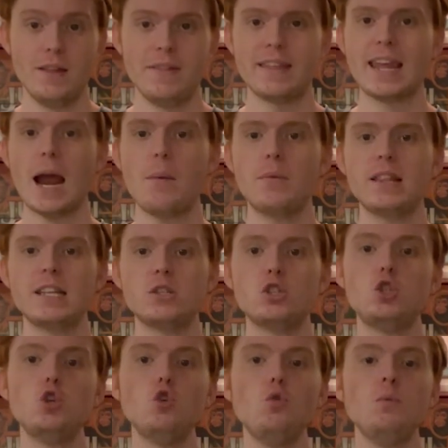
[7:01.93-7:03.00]
The camera then
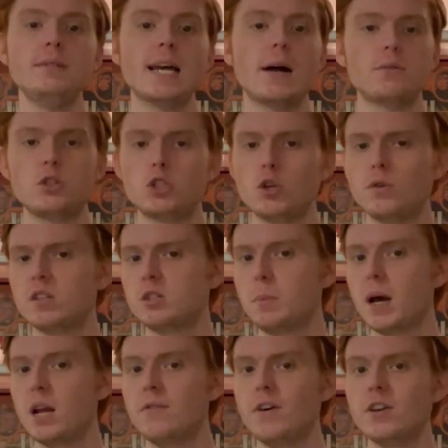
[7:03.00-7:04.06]
zooms out to show the
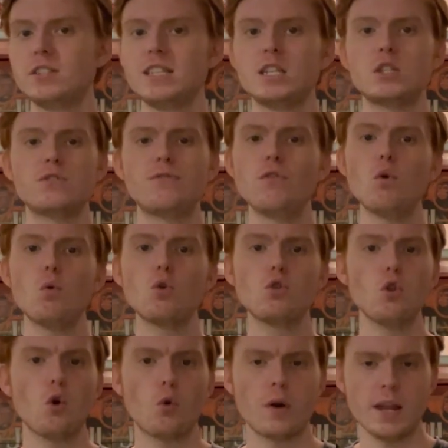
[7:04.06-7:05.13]
Spider-Verse in its full
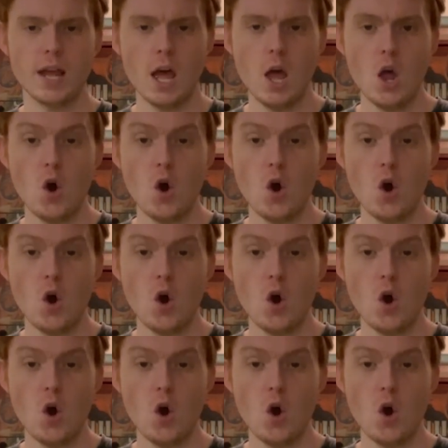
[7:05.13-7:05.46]
glory,